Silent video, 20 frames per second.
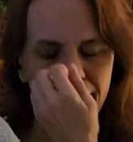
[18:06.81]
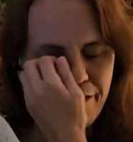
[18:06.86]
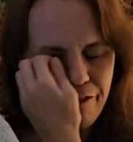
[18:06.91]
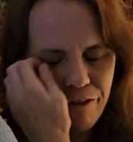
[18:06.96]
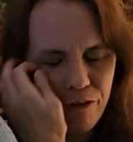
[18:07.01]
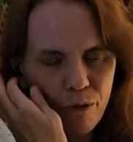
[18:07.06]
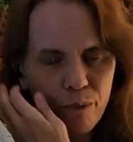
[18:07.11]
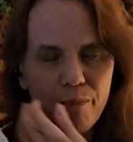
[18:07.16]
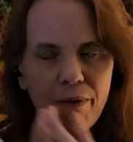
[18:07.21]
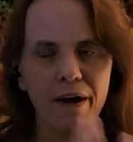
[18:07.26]

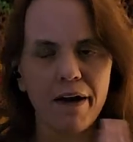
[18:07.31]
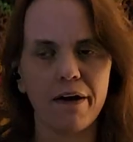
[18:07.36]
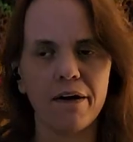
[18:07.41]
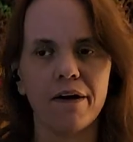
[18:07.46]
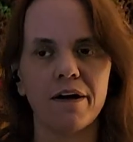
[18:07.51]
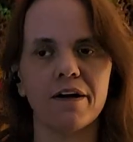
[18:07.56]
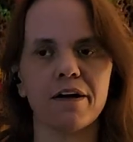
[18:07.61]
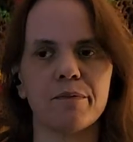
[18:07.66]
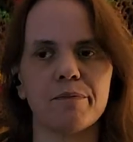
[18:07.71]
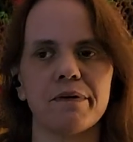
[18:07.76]
If you make
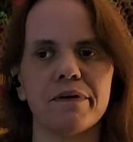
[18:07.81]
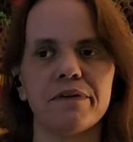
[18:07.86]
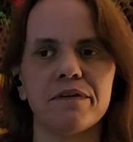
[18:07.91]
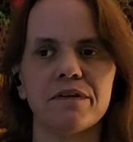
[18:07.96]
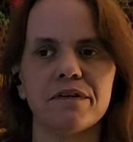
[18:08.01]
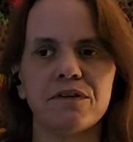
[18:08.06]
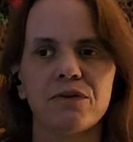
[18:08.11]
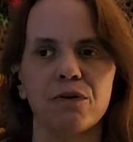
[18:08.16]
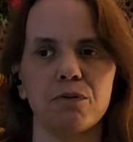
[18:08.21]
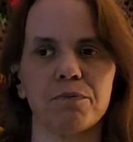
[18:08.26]

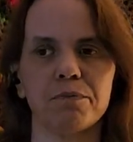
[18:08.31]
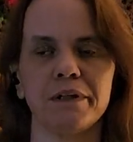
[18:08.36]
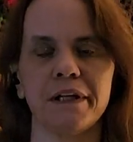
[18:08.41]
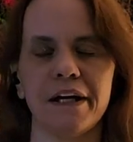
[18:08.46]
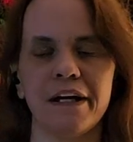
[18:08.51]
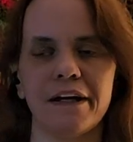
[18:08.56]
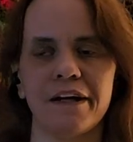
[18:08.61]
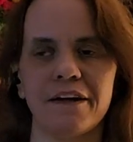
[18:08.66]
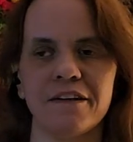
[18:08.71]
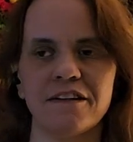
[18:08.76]
garments or
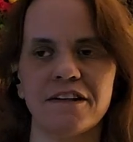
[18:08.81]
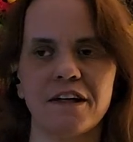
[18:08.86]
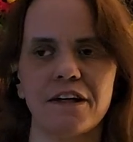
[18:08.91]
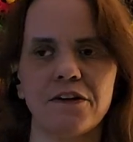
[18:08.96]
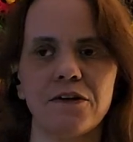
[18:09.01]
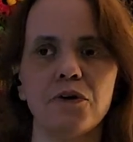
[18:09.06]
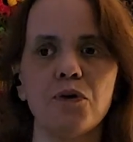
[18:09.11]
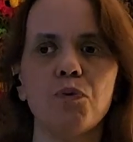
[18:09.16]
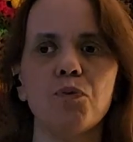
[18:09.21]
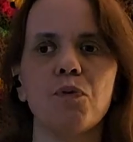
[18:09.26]
blankets
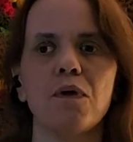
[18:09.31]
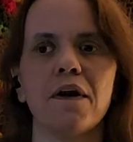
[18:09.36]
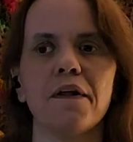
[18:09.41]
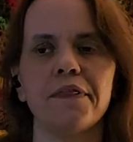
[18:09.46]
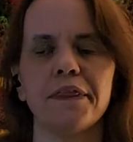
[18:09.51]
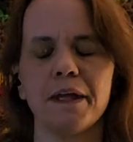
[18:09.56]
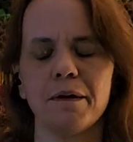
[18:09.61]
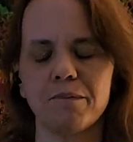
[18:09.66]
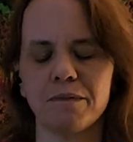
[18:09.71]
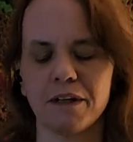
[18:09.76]
and you
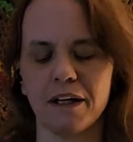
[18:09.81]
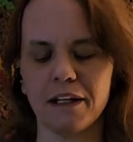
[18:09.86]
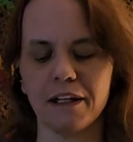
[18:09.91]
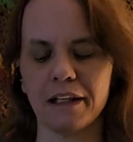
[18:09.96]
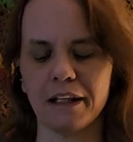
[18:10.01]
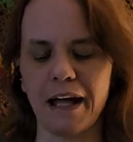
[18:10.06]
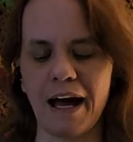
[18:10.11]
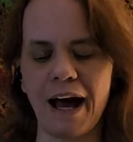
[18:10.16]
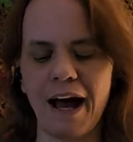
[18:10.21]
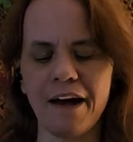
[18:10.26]
want them to
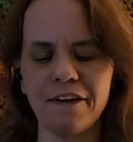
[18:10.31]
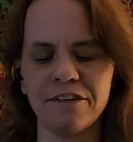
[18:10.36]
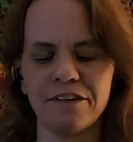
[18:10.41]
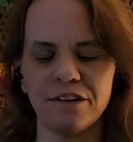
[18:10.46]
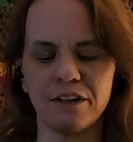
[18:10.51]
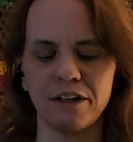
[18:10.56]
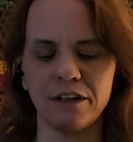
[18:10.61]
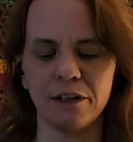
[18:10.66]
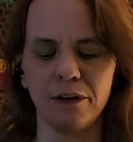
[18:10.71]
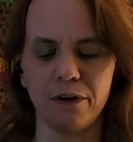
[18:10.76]
last
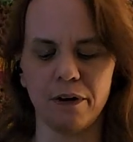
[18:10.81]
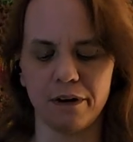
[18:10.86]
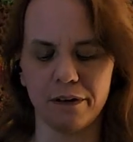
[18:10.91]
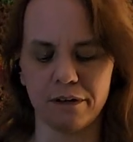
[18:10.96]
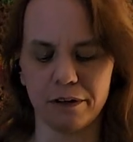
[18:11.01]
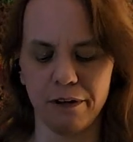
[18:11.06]
a long